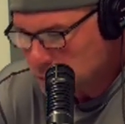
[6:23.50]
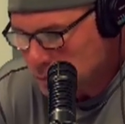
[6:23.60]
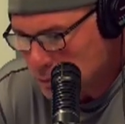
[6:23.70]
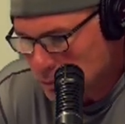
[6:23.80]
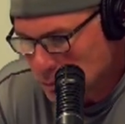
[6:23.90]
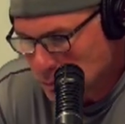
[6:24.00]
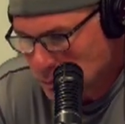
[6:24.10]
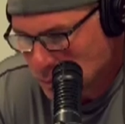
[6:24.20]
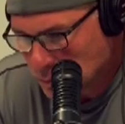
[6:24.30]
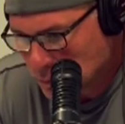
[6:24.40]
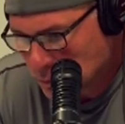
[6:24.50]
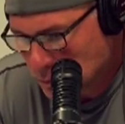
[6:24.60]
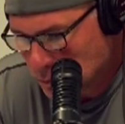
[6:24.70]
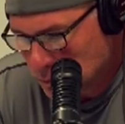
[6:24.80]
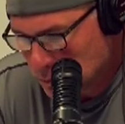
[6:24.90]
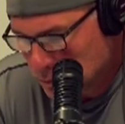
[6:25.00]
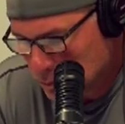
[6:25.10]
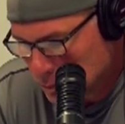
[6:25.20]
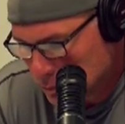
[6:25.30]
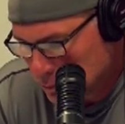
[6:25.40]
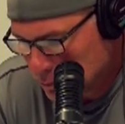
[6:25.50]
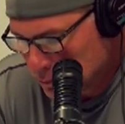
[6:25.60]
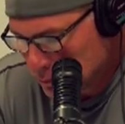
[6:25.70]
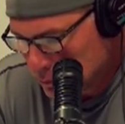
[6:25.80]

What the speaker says: No words are spoken by the person on screen.